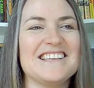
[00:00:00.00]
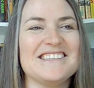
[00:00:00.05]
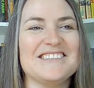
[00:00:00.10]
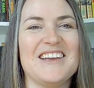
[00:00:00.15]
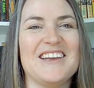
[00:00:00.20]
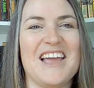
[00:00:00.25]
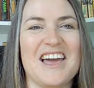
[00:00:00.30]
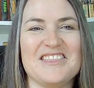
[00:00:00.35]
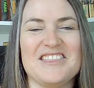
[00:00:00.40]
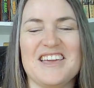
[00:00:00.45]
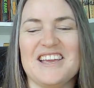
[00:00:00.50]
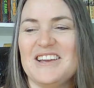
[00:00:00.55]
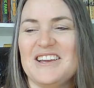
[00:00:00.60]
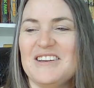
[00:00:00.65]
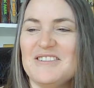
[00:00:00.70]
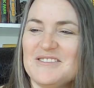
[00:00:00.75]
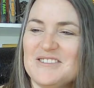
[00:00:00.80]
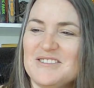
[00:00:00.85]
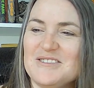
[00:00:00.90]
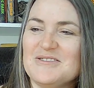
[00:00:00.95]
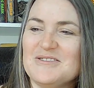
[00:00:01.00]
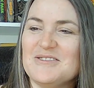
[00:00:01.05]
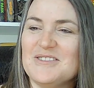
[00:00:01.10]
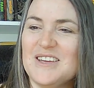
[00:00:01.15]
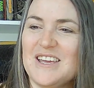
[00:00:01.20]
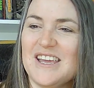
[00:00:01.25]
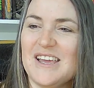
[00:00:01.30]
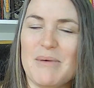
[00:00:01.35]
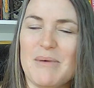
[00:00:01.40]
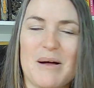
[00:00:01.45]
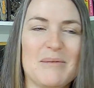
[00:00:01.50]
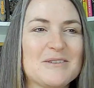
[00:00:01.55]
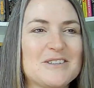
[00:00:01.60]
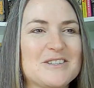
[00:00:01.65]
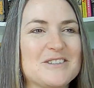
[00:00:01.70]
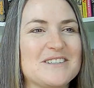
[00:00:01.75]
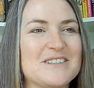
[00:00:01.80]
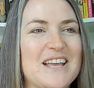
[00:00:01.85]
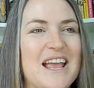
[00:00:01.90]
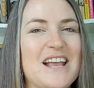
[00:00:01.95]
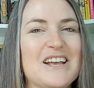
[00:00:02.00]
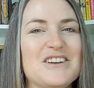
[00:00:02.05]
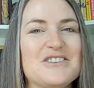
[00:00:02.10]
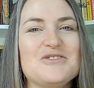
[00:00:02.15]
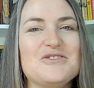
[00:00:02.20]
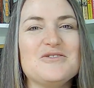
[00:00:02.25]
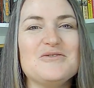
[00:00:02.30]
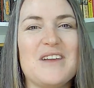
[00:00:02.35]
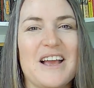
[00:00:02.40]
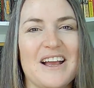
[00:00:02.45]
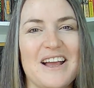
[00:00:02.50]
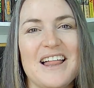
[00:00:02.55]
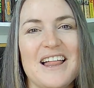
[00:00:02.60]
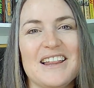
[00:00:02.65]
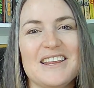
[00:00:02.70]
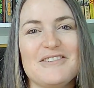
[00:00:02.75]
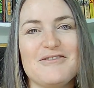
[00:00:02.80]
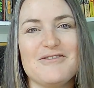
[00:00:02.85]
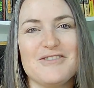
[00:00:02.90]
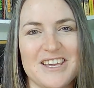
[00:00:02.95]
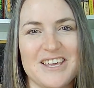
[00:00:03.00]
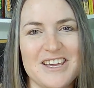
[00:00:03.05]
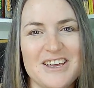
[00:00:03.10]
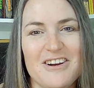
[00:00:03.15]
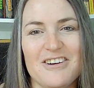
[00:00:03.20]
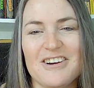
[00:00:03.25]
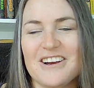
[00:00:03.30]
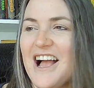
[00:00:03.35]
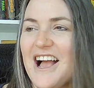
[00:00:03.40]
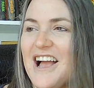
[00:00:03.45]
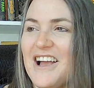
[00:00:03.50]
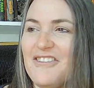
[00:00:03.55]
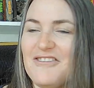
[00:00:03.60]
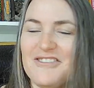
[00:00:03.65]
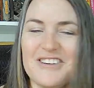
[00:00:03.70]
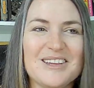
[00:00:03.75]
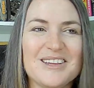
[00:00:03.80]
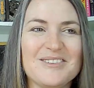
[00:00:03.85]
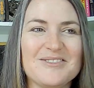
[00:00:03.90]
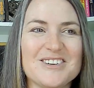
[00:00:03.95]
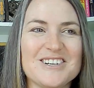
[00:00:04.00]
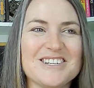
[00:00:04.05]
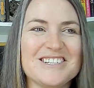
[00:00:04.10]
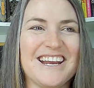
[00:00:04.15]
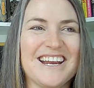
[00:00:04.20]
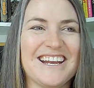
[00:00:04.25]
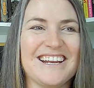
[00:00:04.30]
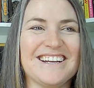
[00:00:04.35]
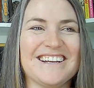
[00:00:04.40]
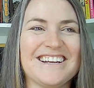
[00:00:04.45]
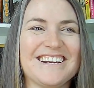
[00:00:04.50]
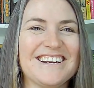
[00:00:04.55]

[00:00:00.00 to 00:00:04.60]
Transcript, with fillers: so yeah, thank you to the publishers and to Net for the e-arc. I really appreciate it.